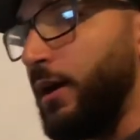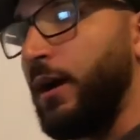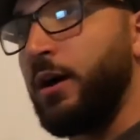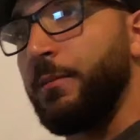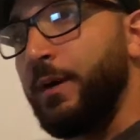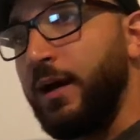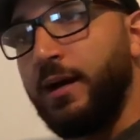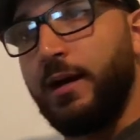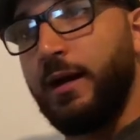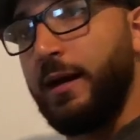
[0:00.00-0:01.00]
At
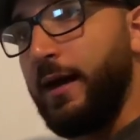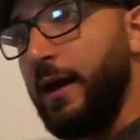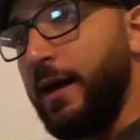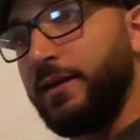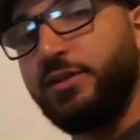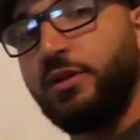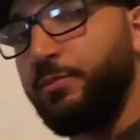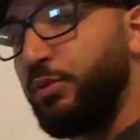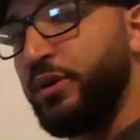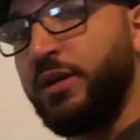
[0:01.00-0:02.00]
a certain
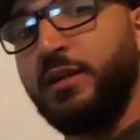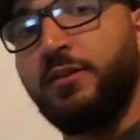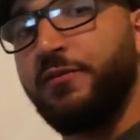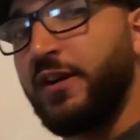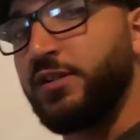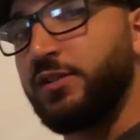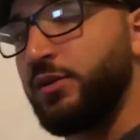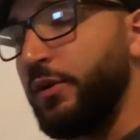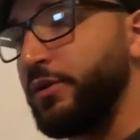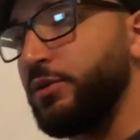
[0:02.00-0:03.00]
point, the infection is
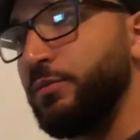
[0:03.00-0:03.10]
going